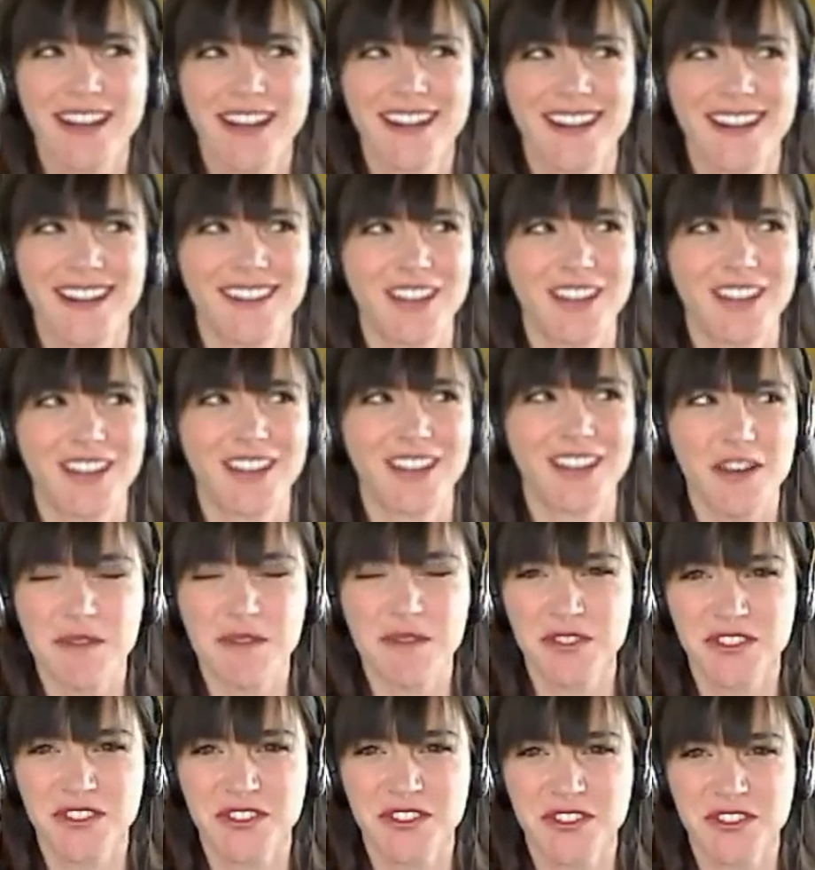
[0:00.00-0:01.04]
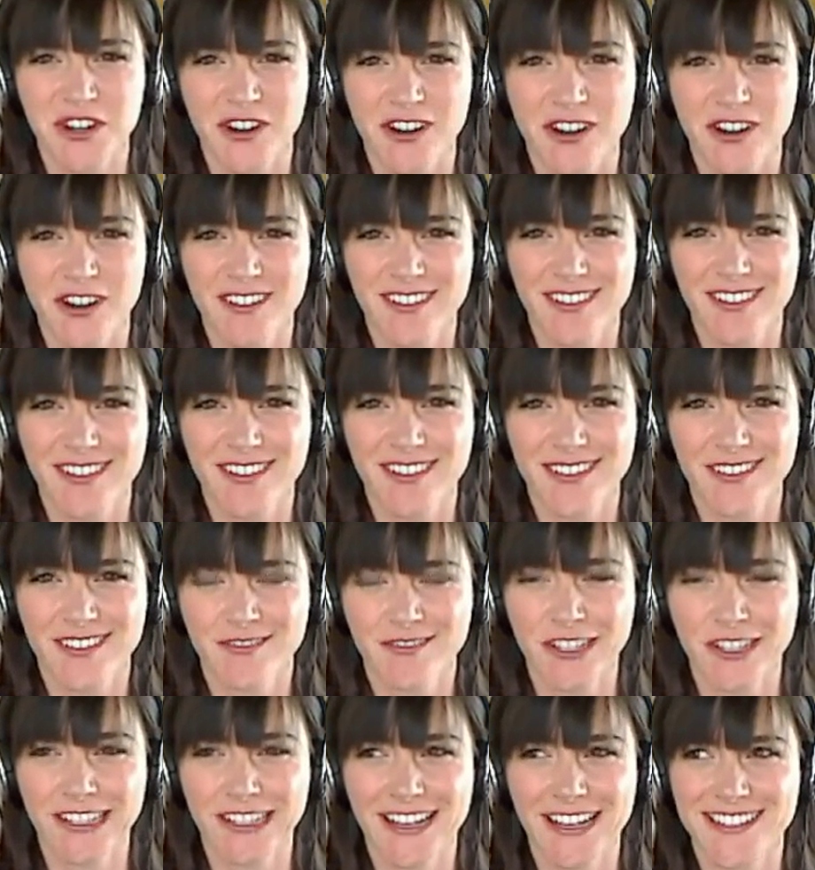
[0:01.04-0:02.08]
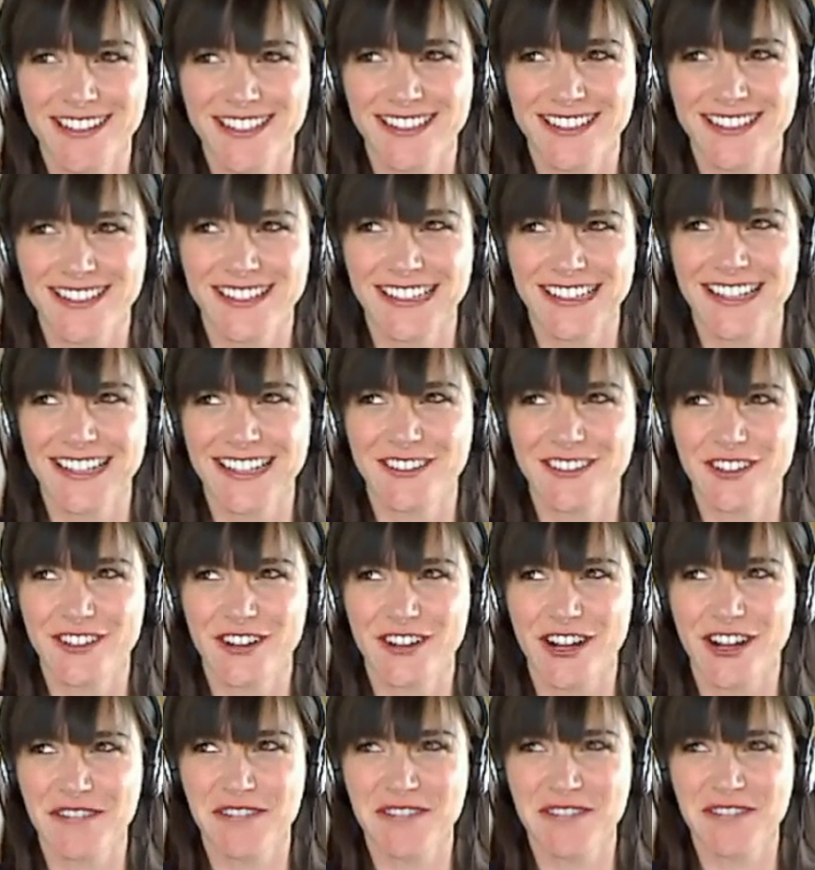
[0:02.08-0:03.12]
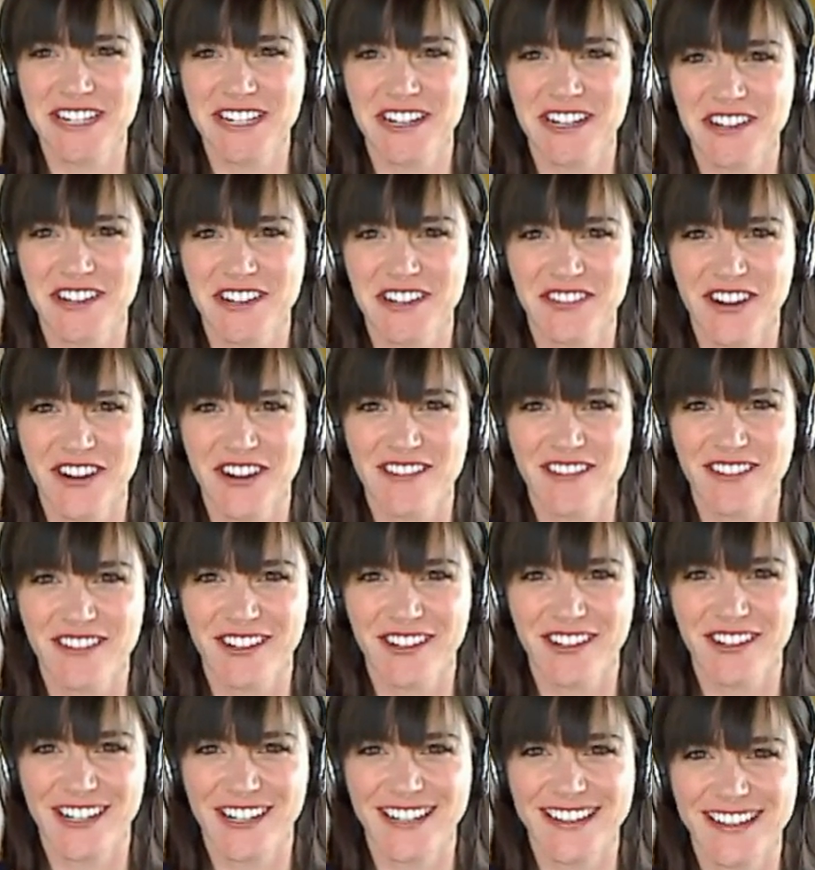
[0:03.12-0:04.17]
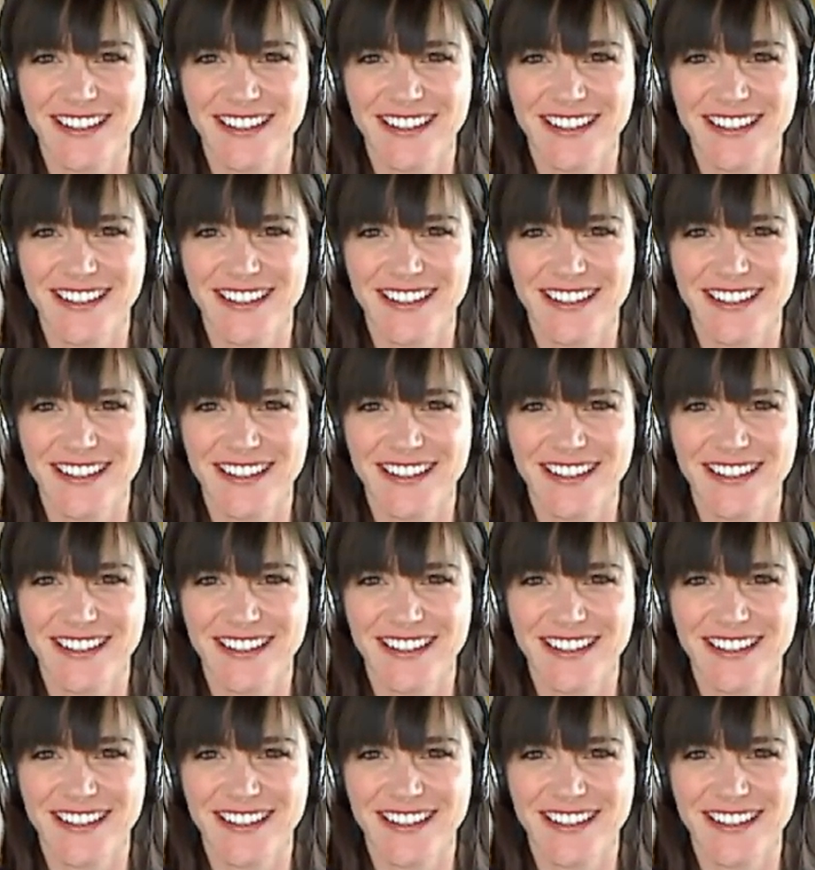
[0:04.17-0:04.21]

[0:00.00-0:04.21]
a lot of people start realizing that like they're not going to be young forever. Yeah.